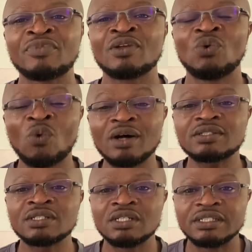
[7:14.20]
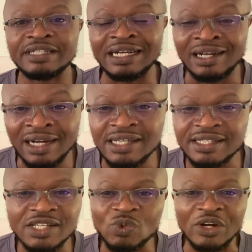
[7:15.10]
What the
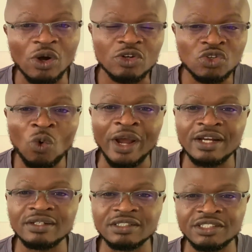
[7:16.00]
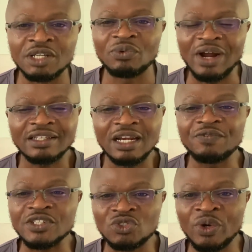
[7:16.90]
Glazers were not doing, Jim Radliff
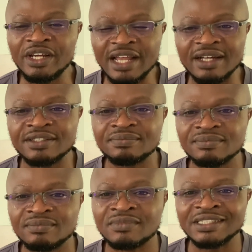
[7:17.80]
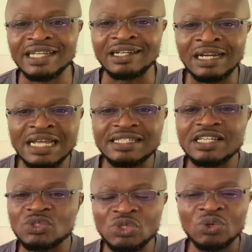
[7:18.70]
is doing that. The
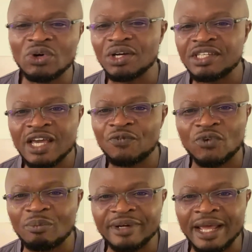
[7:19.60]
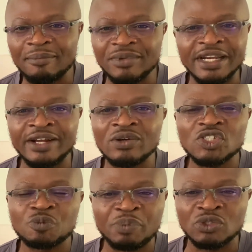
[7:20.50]
Glazers, you will not hear from them. They don't
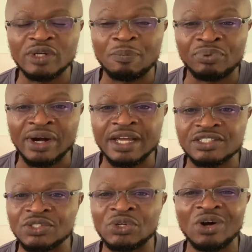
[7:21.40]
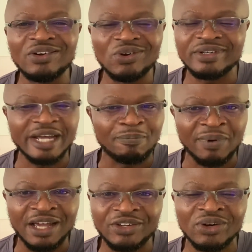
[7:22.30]
speak to the press. You don't know their
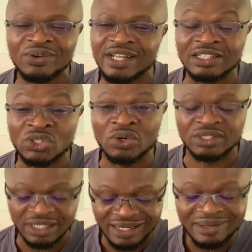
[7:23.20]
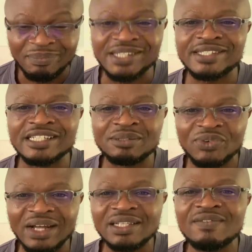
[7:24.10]
plan. You don't know their thoughts. But Sir Jim
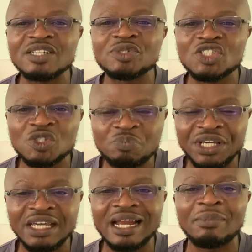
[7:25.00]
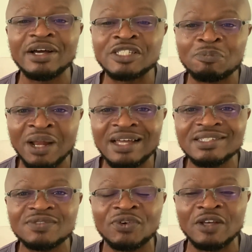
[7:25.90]
Radliff has been speaking about his
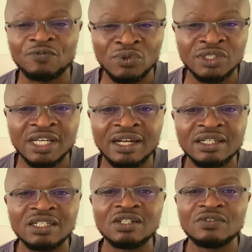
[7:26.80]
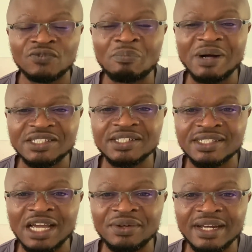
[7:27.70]
plans for the future for
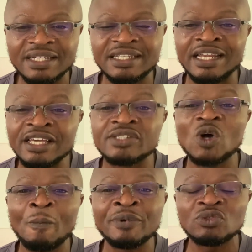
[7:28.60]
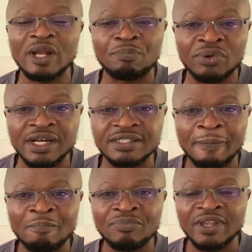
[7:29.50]
Manchester United. He is open to the press
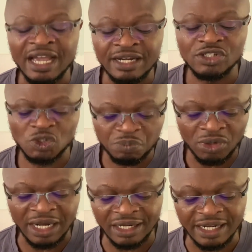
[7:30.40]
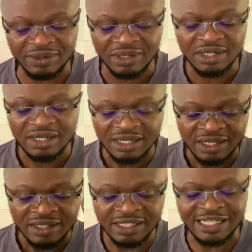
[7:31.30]
and he spoke at them.
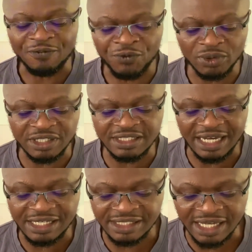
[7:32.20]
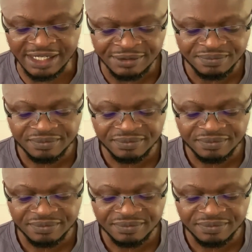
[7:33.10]
These are a few things that he said.